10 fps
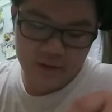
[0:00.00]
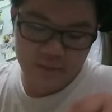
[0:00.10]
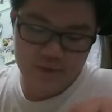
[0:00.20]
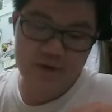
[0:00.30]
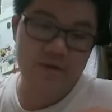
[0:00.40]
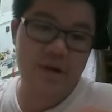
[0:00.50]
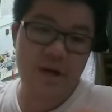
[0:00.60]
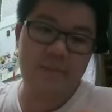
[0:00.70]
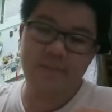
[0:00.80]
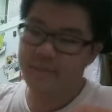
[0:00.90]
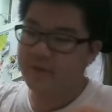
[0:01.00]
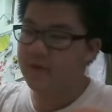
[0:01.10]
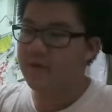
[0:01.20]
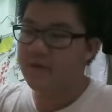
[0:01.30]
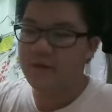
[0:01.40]
Breaker game,
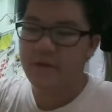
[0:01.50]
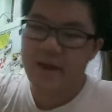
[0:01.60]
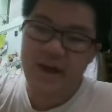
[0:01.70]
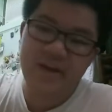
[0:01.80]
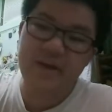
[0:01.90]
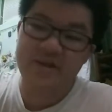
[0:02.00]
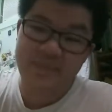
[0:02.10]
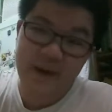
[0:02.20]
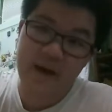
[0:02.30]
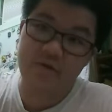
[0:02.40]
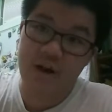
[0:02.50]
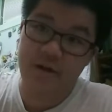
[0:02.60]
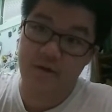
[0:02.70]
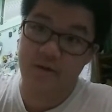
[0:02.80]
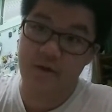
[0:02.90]
then there's a Pale
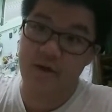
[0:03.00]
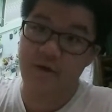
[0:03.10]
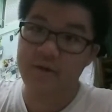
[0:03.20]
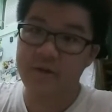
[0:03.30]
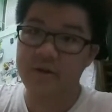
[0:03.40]
Rider in there.